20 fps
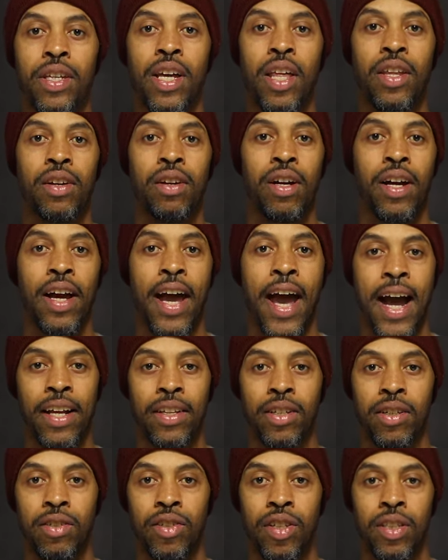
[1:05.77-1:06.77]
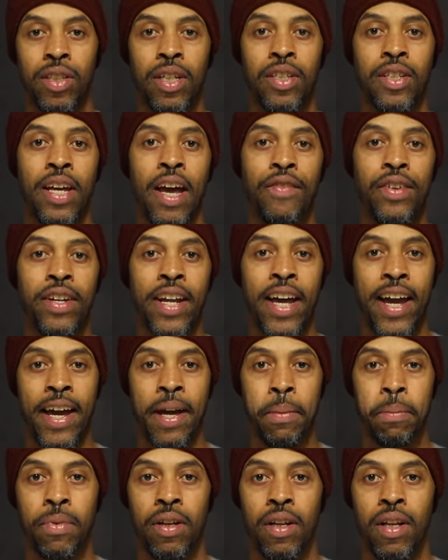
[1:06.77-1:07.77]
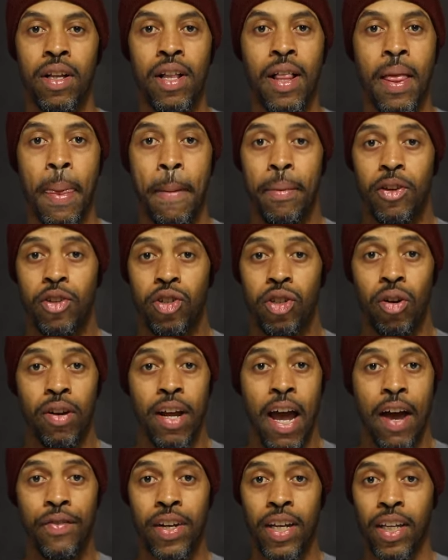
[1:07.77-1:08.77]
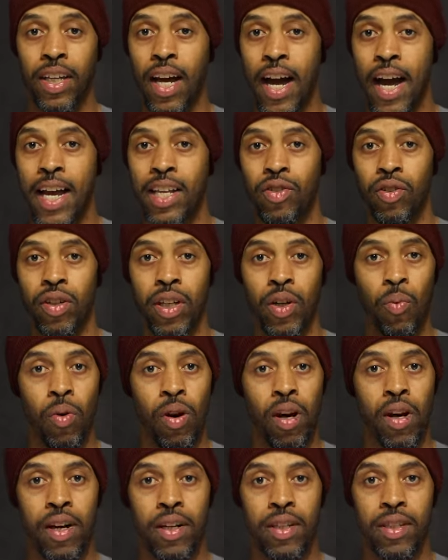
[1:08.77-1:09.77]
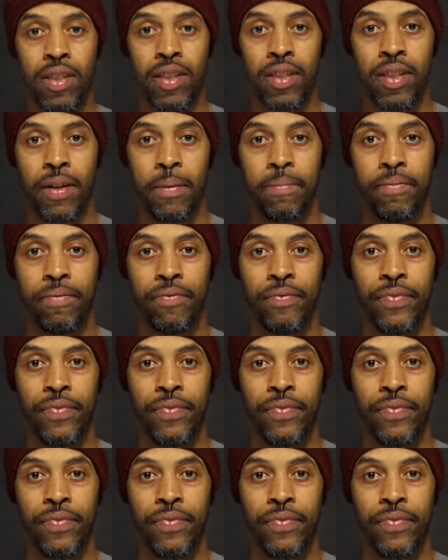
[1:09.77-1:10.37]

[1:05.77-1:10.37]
with another actor just because they have a name, but you don't have any lines or any words,